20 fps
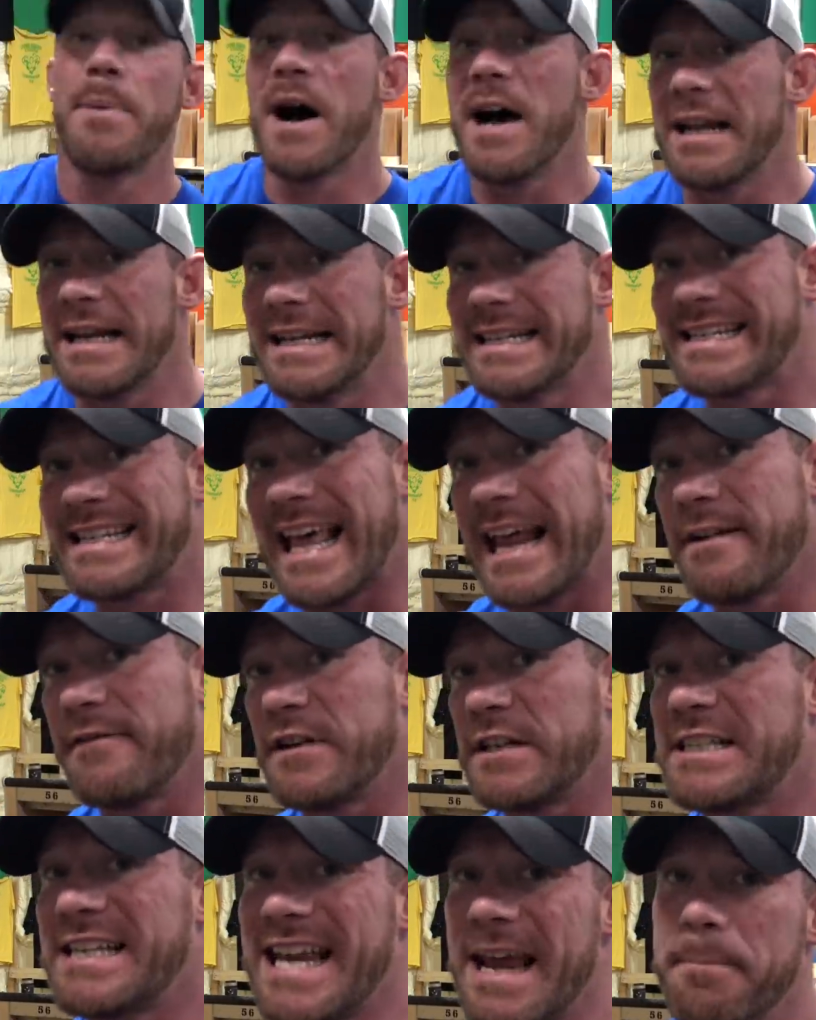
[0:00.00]
But instead of
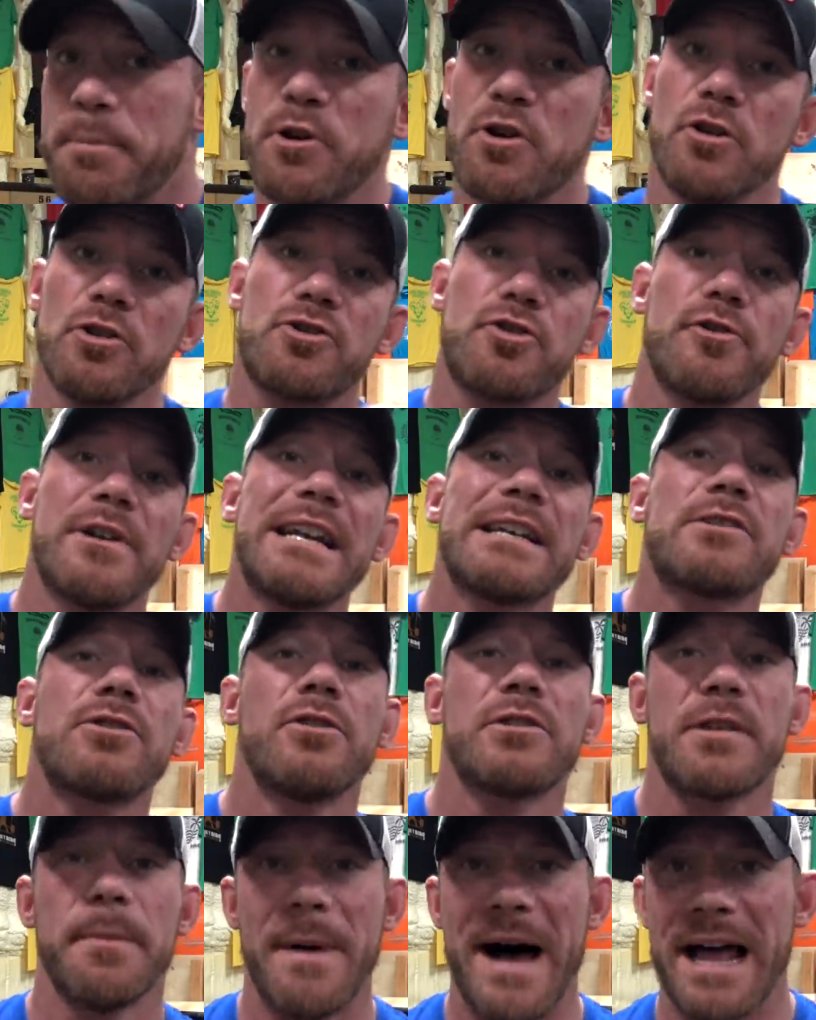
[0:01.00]
a typical
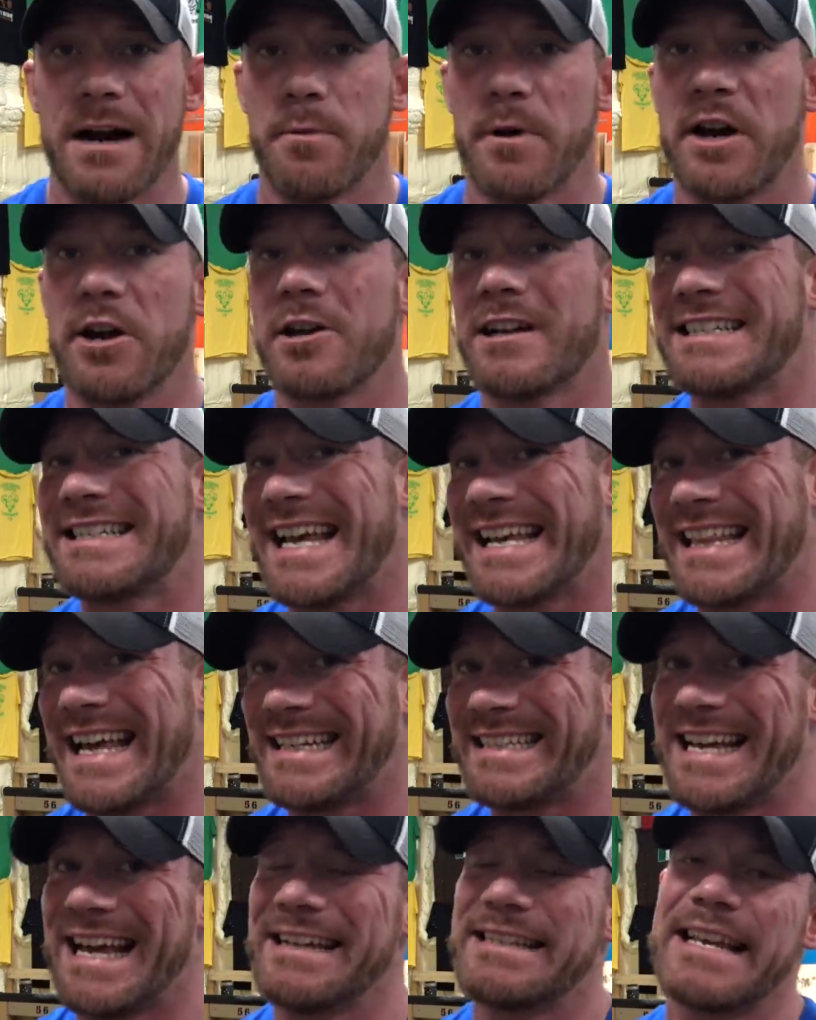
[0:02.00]
traditional Tabata where you're gonna take
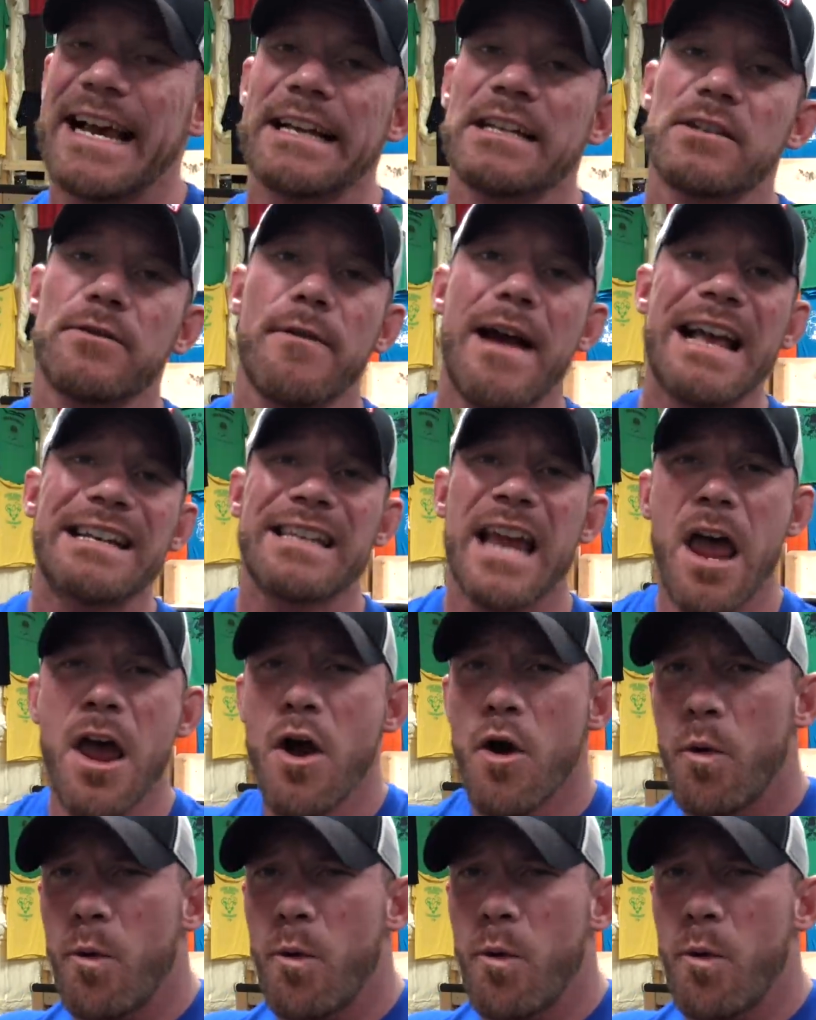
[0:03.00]
that 10 seconds of rest,